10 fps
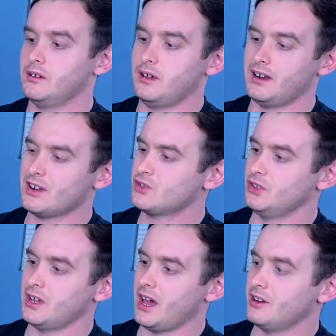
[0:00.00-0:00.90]
And
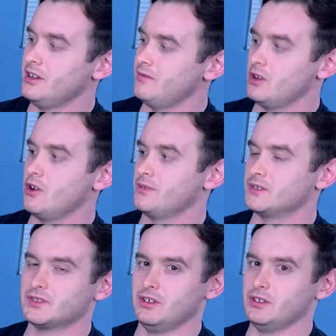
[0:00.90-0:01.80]
actually, I don't even know if
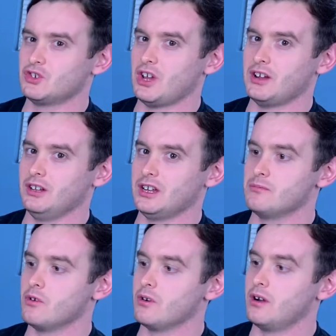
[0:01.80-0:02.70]
it's still a channel
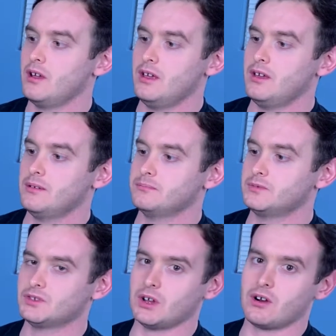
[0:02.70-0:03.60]
anymore.
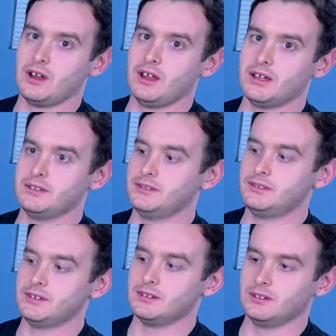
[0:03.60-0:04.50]
Sorry, I
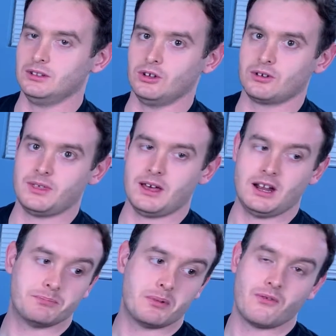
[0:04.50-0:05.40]
didn't look that
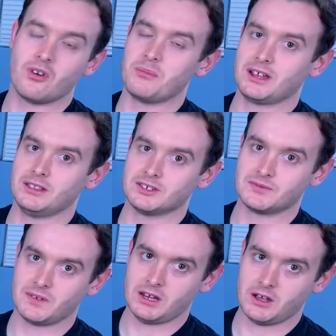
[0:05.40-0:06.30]
up before making this
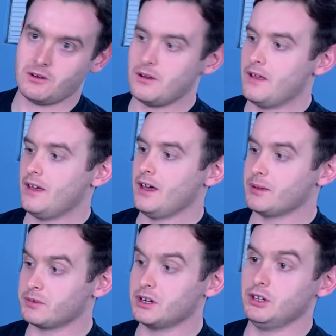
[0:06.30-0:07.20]
video.
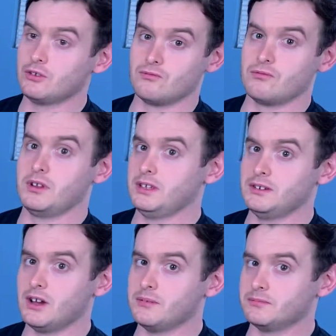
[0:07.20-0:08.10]
I'm gonna look really
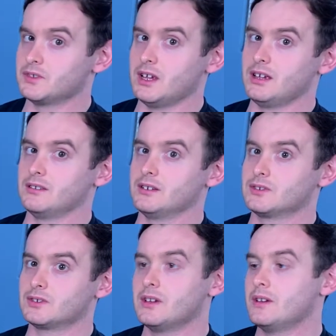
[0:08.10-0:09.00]
dumb saying this.